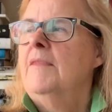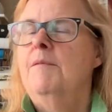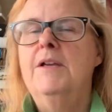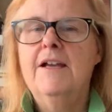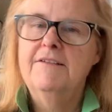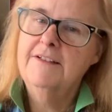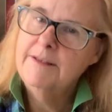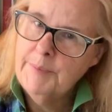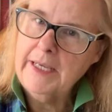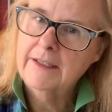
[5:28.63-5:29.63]
because of
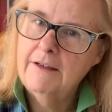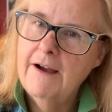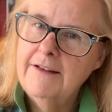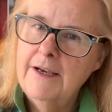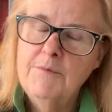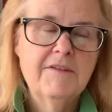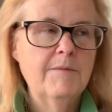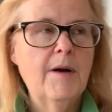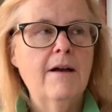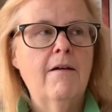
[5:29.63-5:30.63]
the PICC line that was
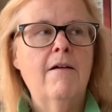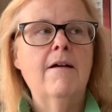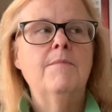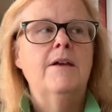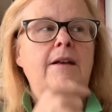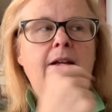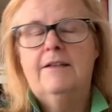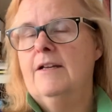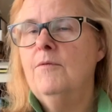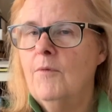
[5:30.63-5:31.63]
in my arm. And I
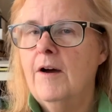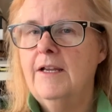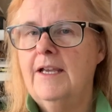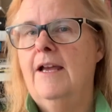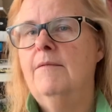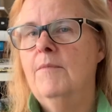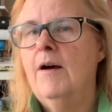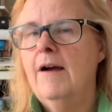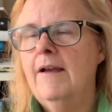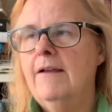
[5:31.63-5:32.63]
didn't want to get
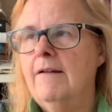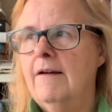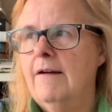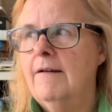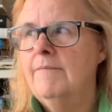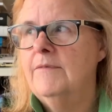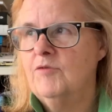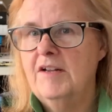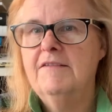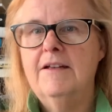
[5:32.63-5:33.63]
my
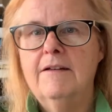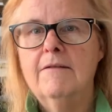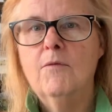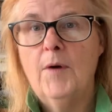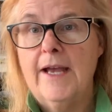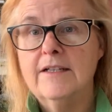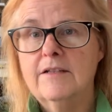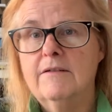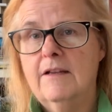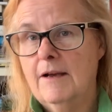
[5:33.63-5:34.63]
dressing
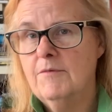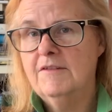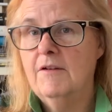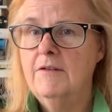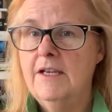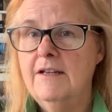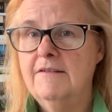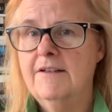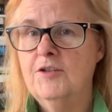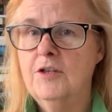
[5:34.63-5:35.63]
wet that was on the
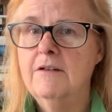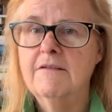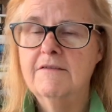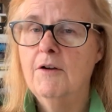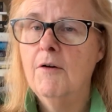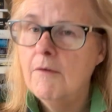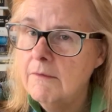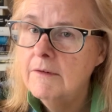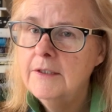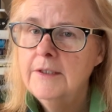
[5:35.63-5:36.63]
incision.
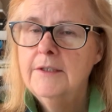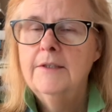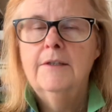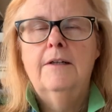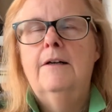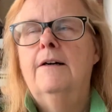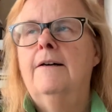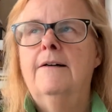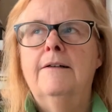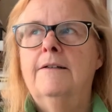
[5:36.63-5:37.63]
So
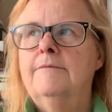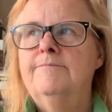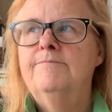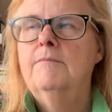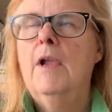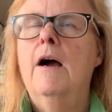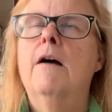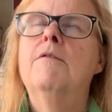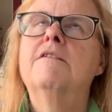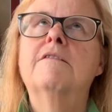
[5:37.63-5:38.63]

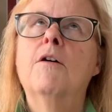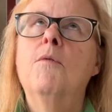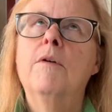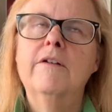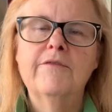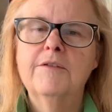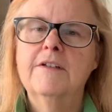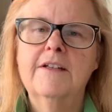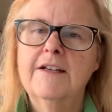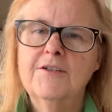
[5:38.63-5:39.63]
so wonderful
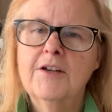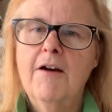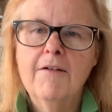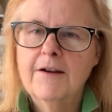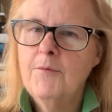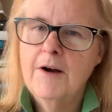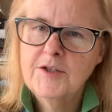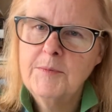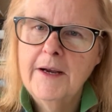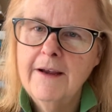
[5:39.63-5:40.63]
to take a shower, to
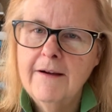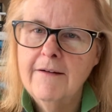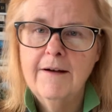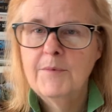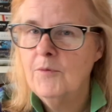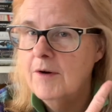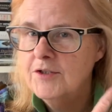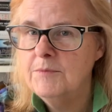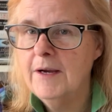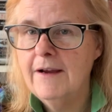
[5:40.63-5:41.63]
wash my hair. I've been
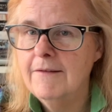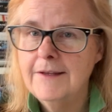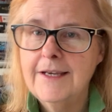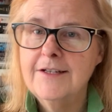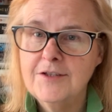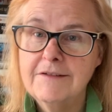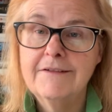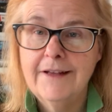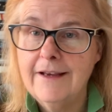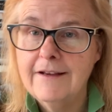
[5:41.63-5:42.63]
washing my hair in the kitchen
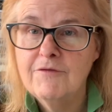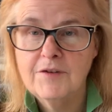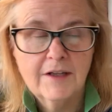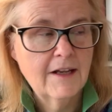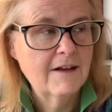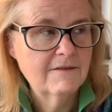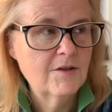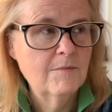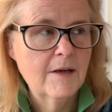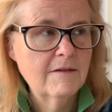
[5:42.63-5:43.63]
sink for the last
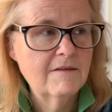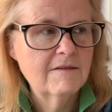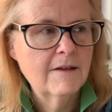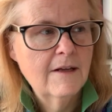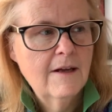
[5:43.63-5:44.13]
2 months.